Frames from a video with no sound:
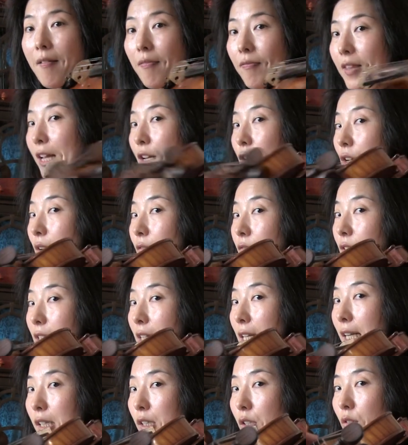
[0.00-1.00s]
Then you have to
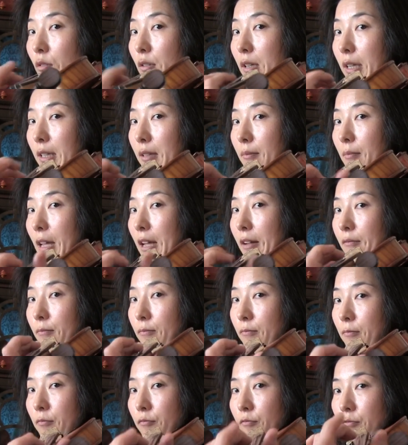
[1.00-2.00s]
let go and then have
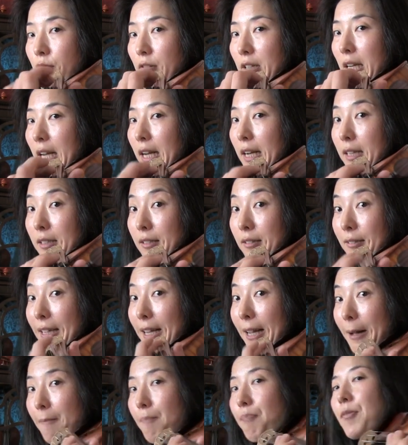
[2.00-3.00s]
free hand.
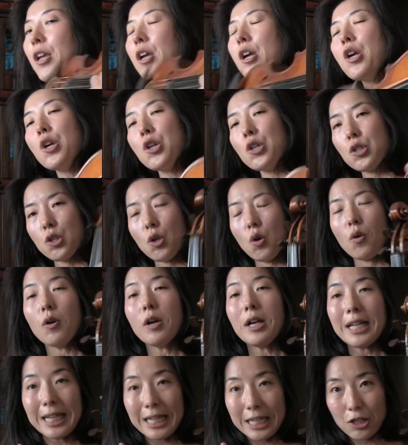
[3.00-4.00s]
Yeah. So
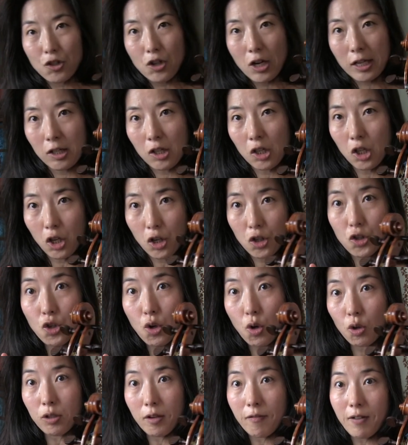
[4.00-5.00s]
in general, learn to
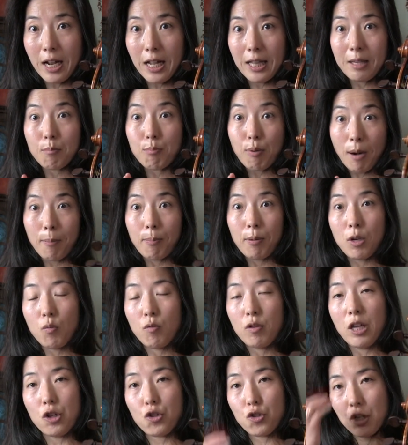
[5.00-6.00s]
hold the violin properly
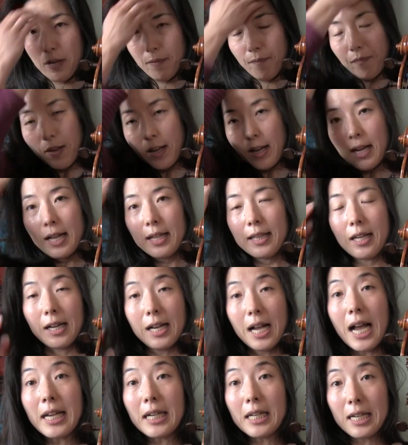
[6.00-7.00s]
with a chin. The
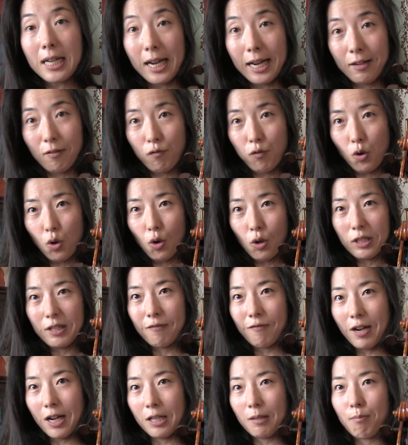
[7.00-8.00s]
guideline for
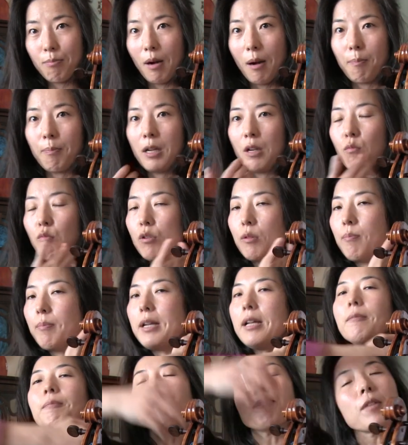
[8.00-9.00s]
holding violin properly would
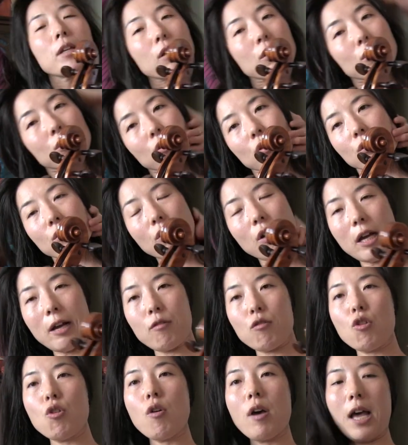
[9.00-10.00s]
be,
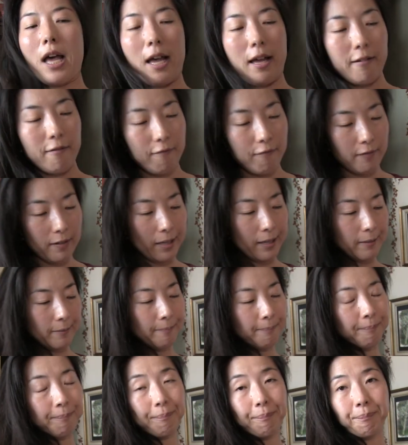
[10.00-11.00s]
uh, you have
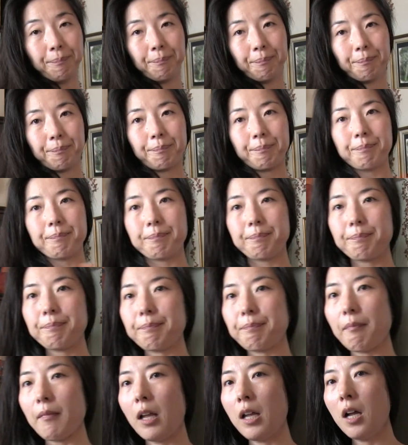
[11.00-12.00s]
um,
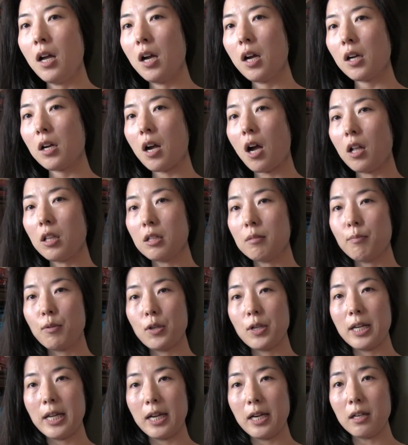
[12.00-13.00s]

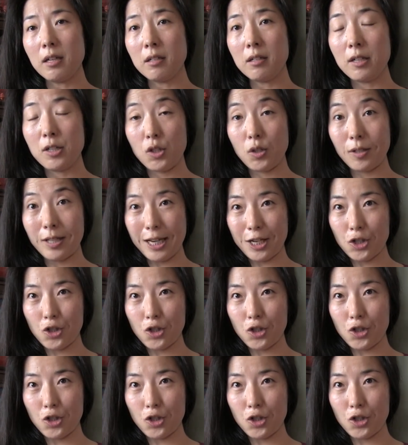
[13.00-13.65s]
collarbone here, so that